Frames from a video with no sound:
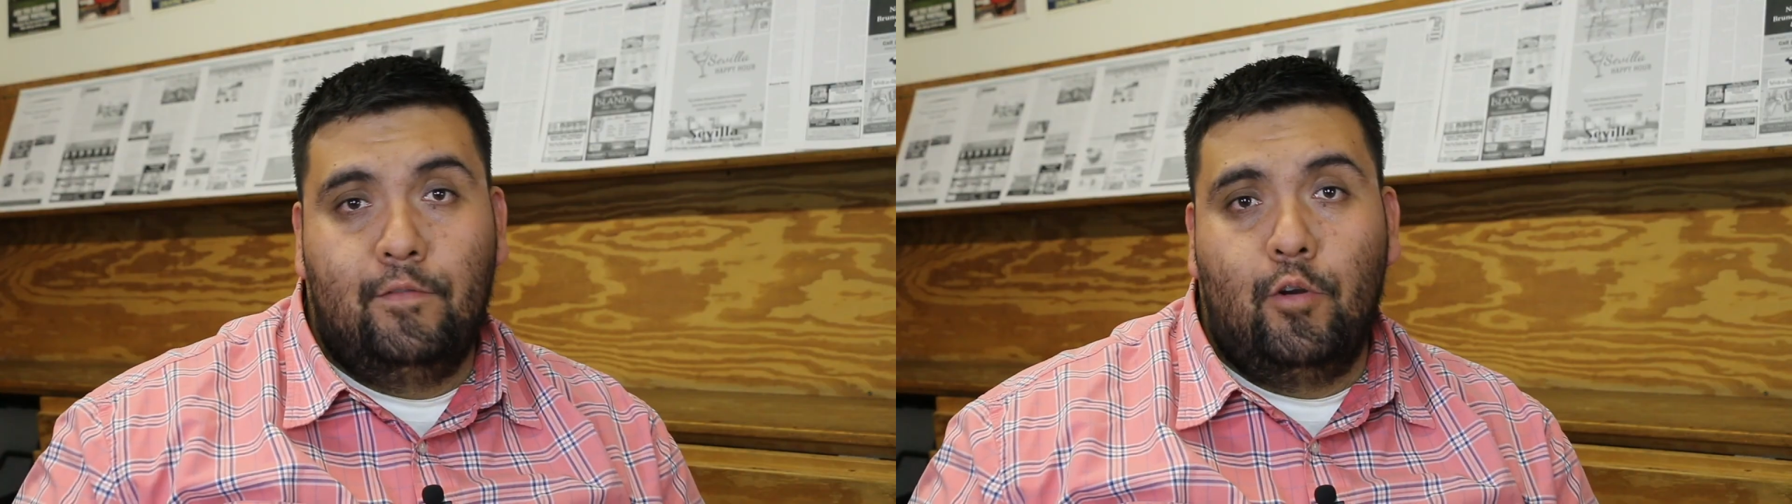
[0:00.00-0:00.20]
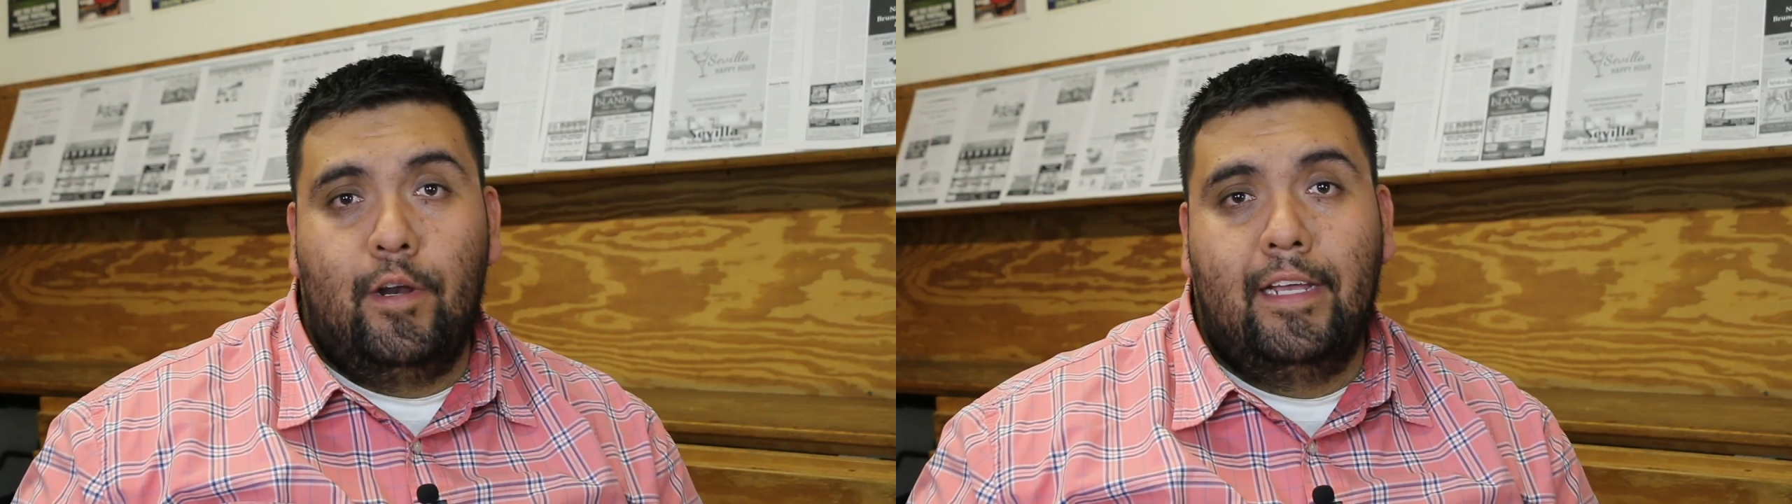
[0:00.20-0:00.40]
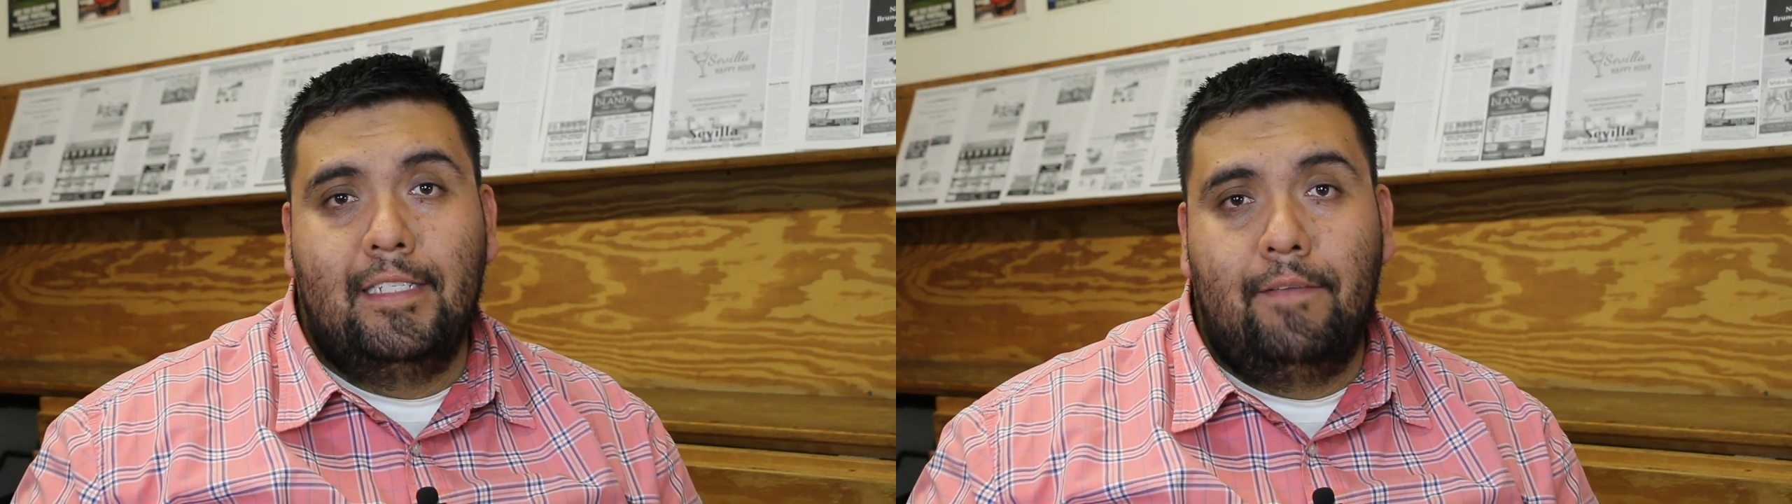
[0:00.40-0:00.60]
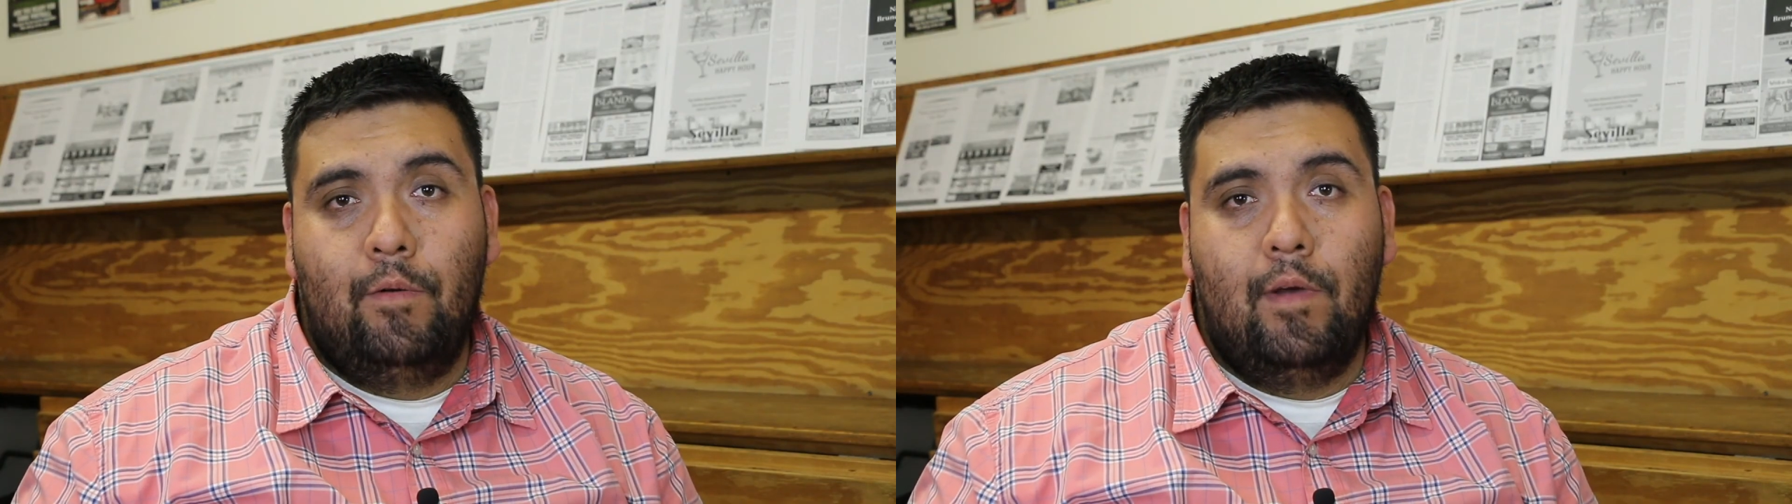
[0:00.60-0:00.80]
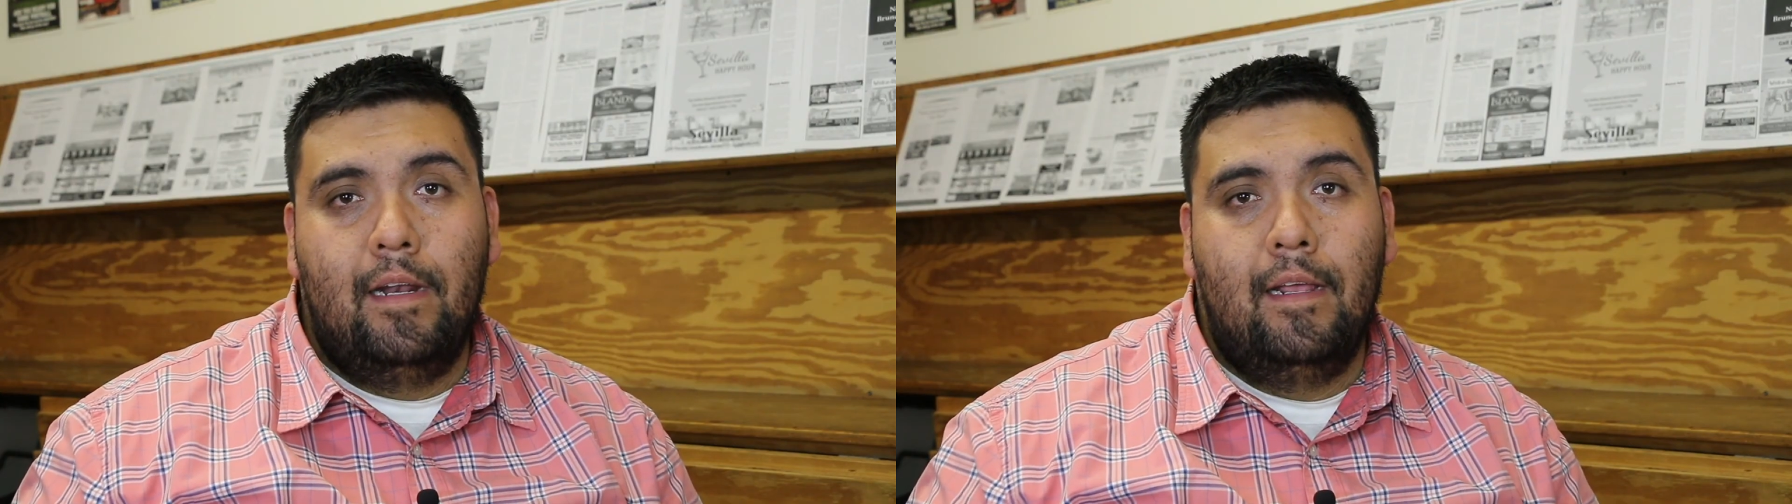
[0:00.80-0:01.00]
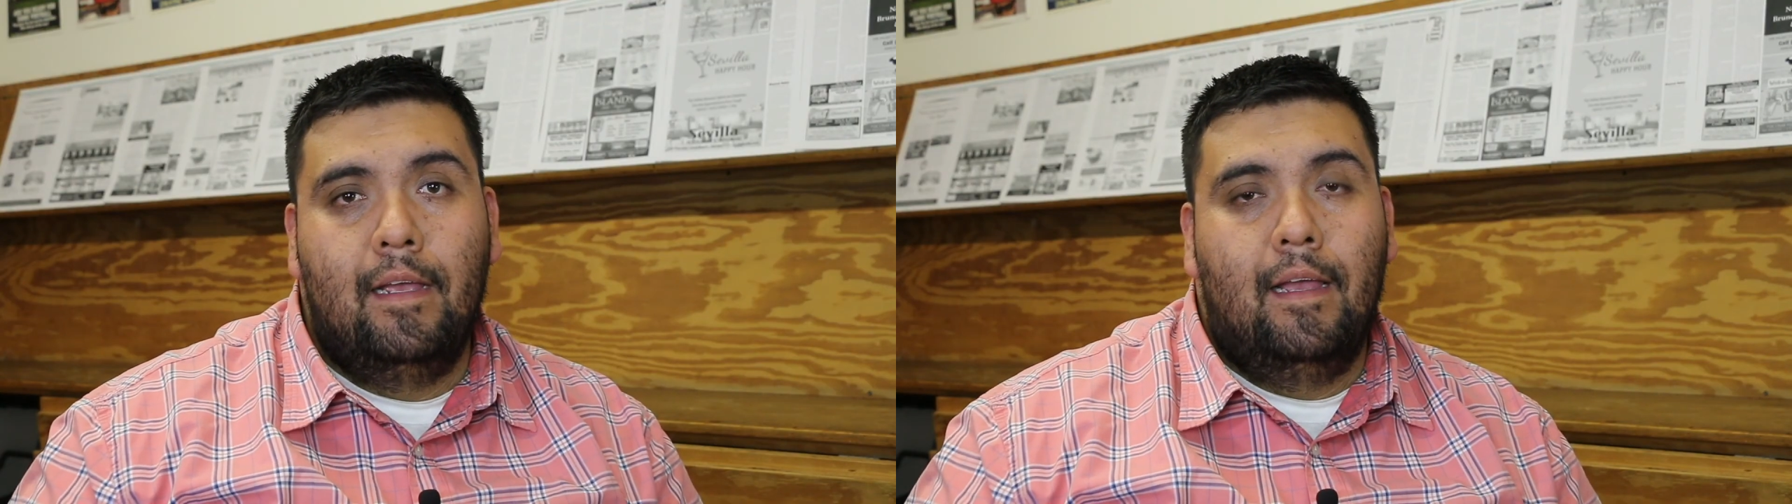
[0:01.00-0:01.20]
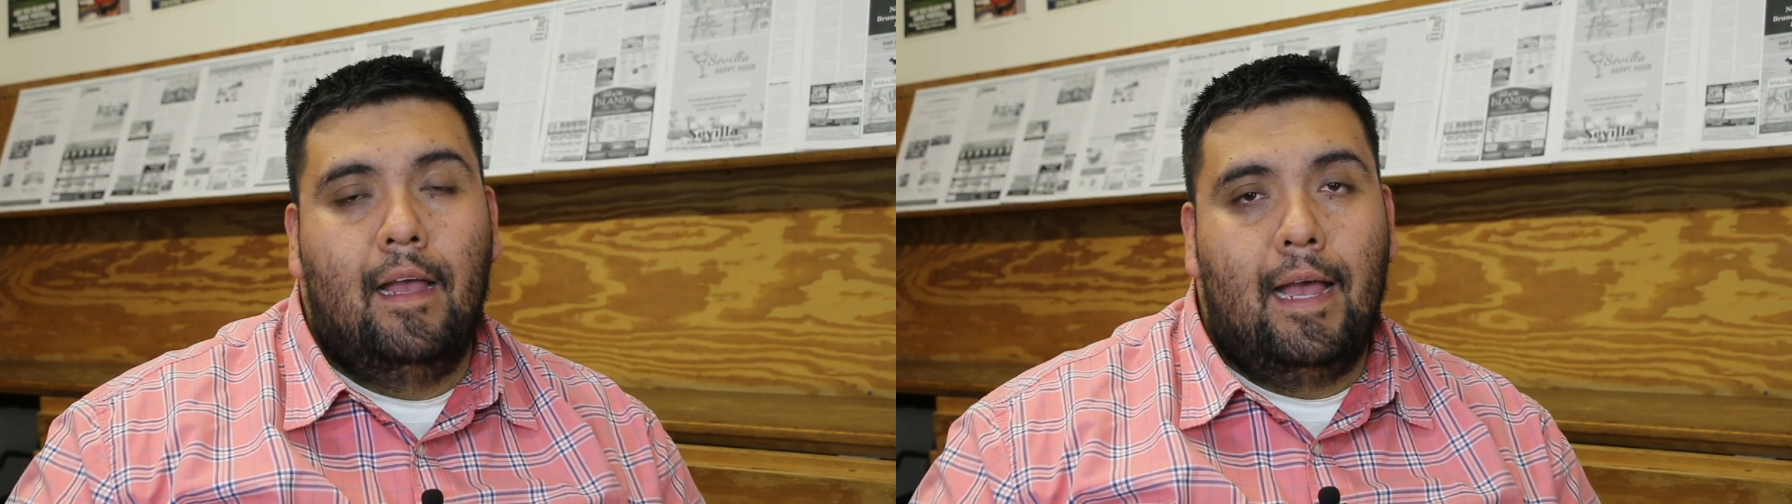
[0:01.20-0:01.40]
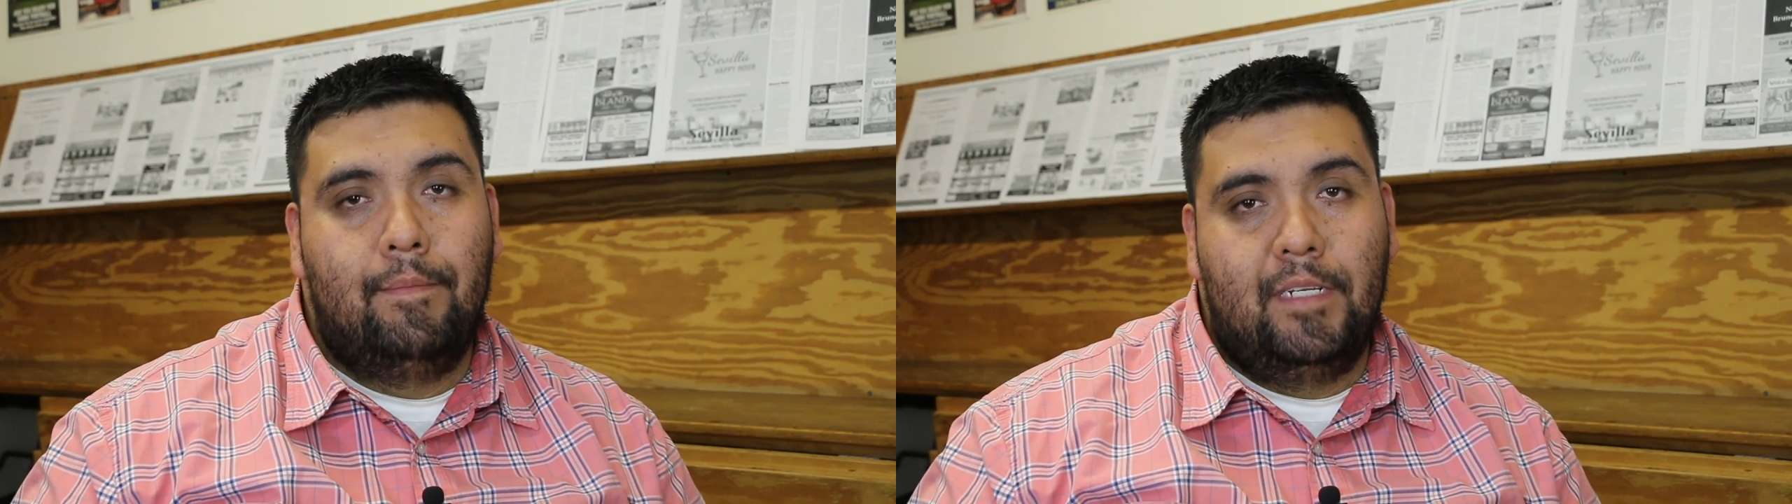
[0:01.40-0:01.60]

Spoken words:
for joining us, everyone. I'm